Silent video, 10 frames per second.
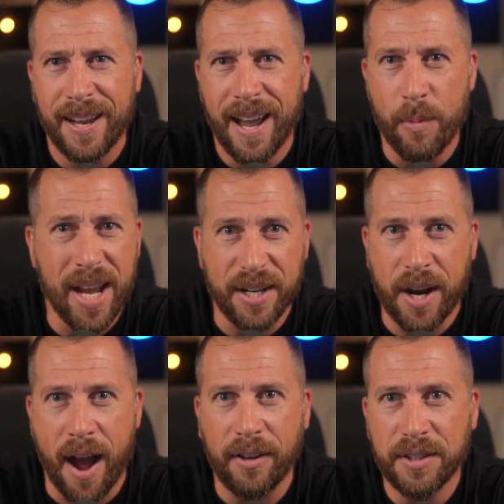And we had
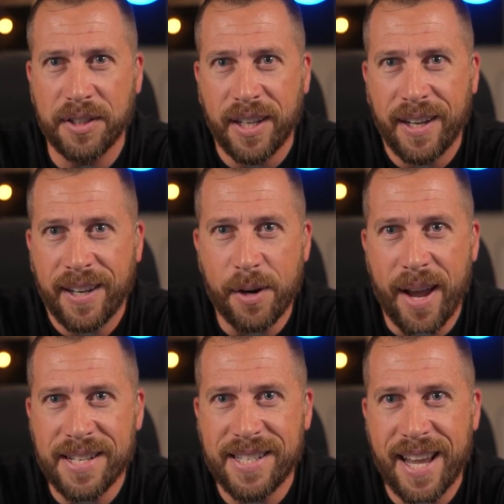college,
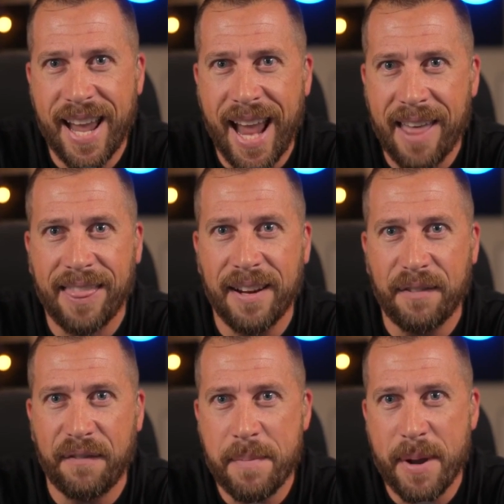NCAA athlete
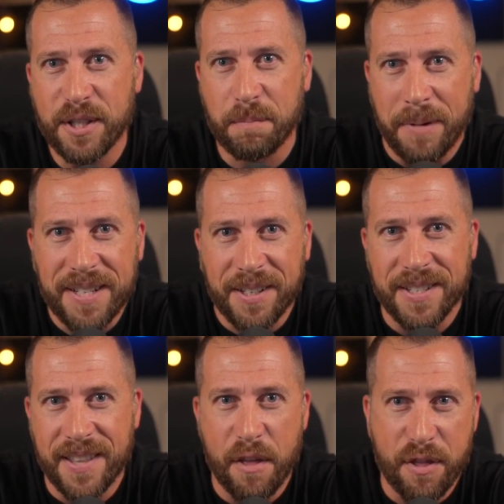female sprinters
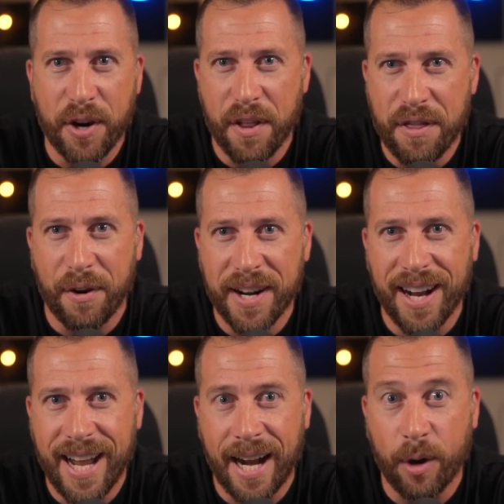in the 30 to
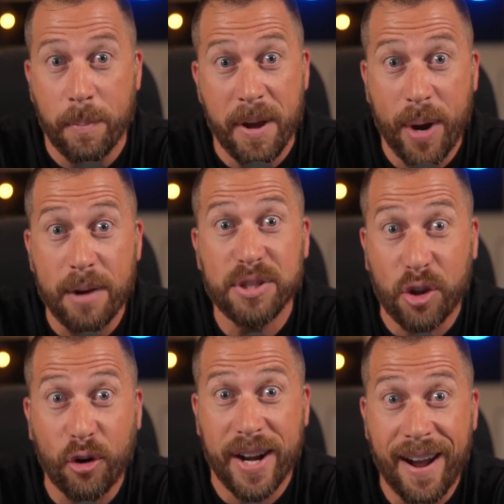39 category. By the way, I was
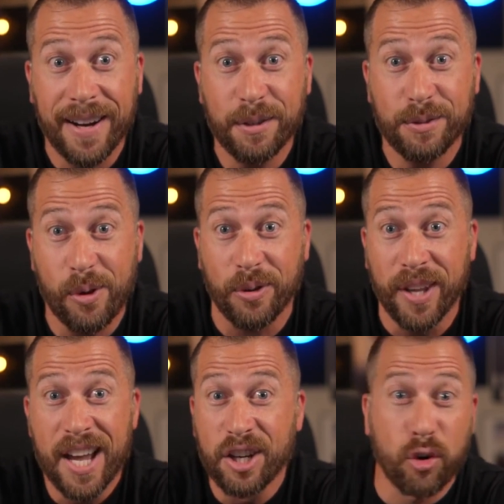39 years old,
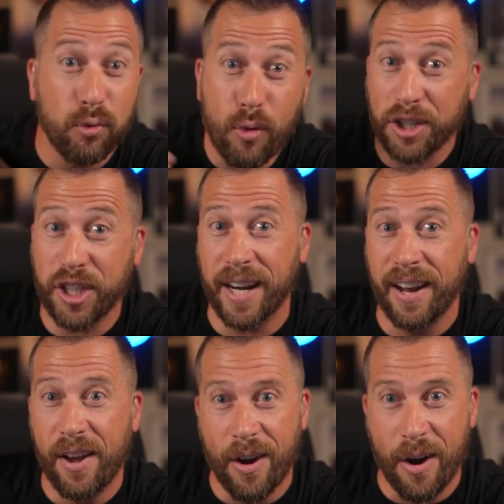crushing
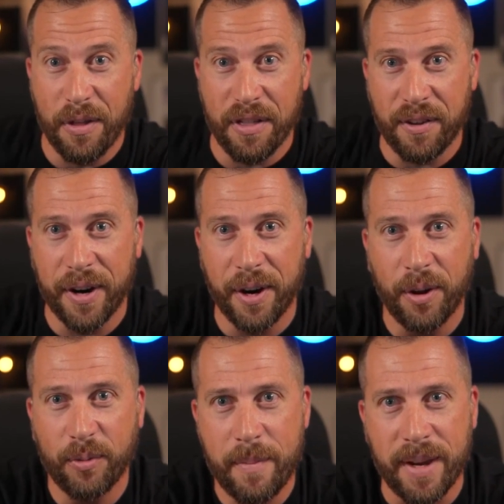all the
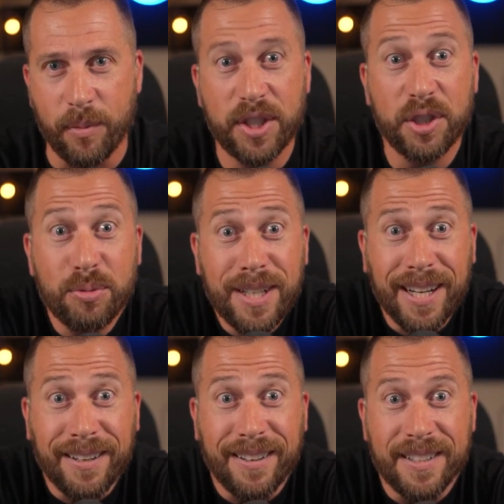30-year-old women, which is
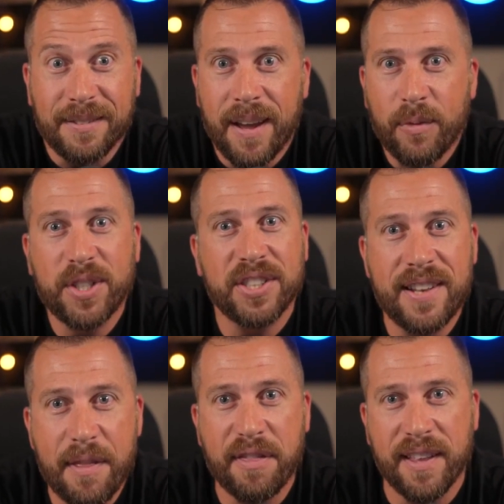ridiculous, which is
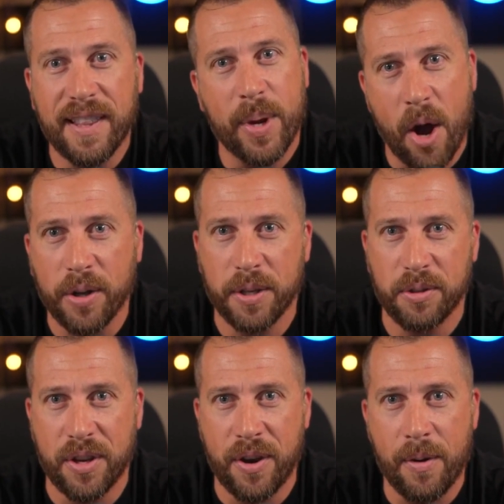another thing that we all
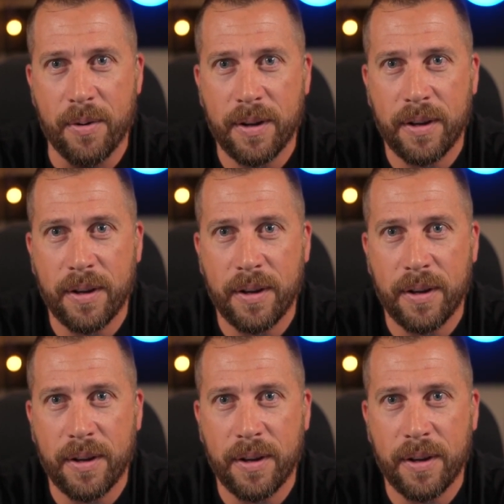used to know.